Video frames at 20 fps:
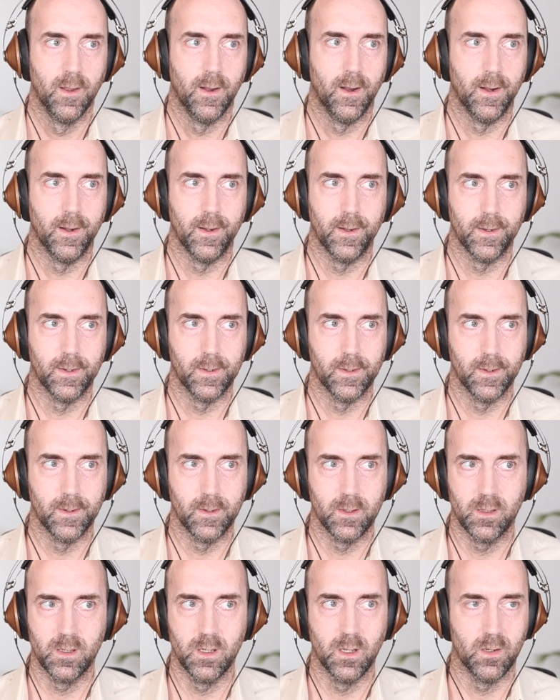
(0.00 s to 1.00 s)

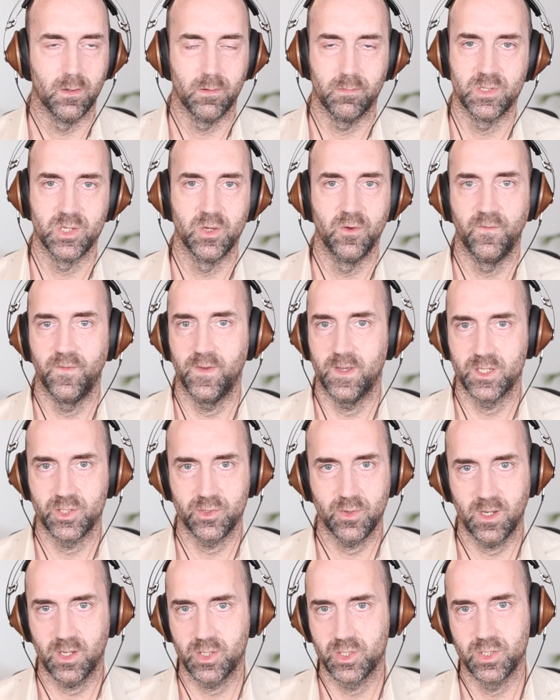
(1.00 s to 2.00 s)
tooth
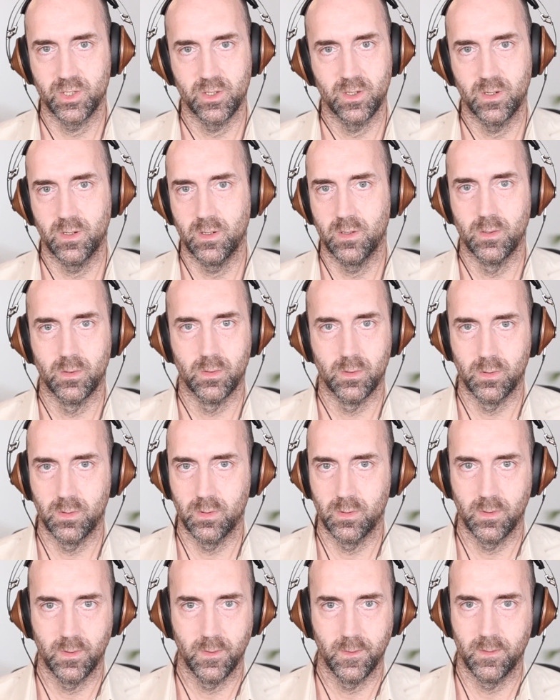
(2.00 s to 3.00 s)
extraction
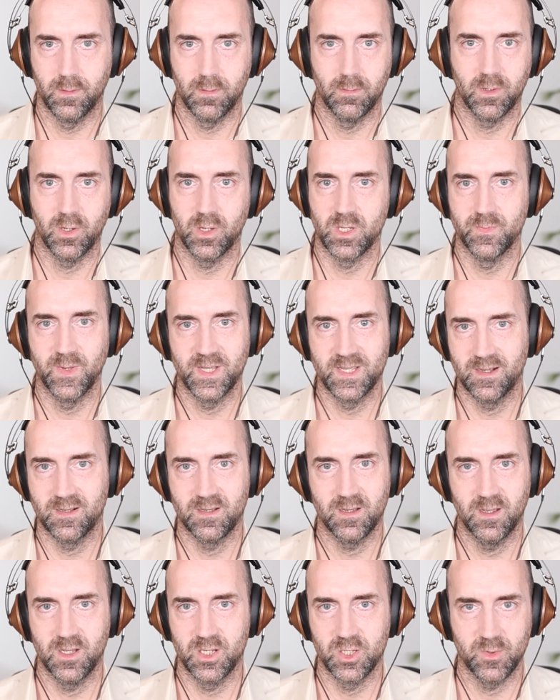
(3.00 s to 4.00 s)
or cosmetic
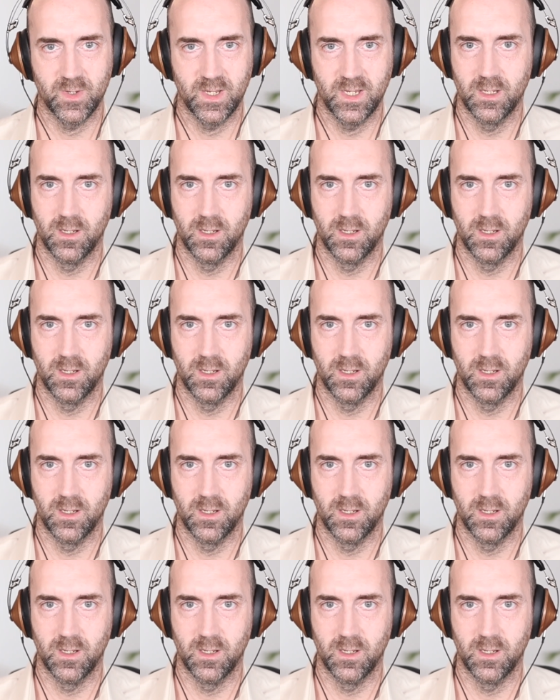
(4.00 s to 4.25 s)
surgery,